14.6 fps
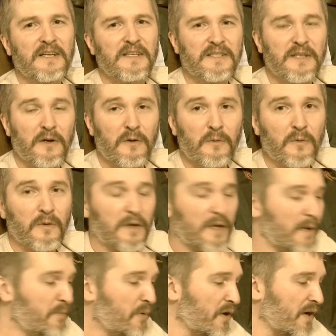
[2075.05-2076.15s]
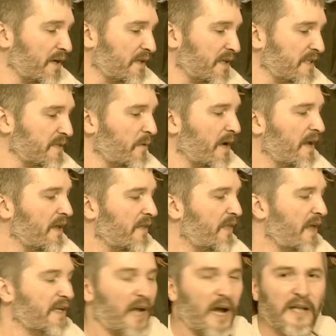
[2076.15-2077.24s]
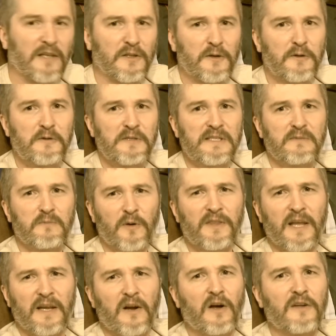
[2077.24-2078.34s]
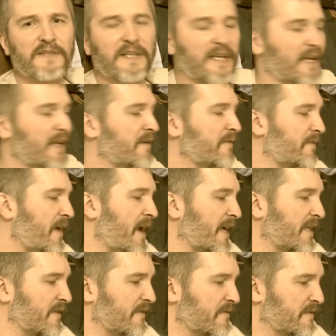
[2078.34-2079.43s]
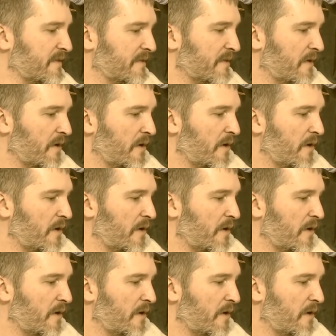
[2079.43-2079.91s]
So he put it this way. They cut loose what they called the ineffectives.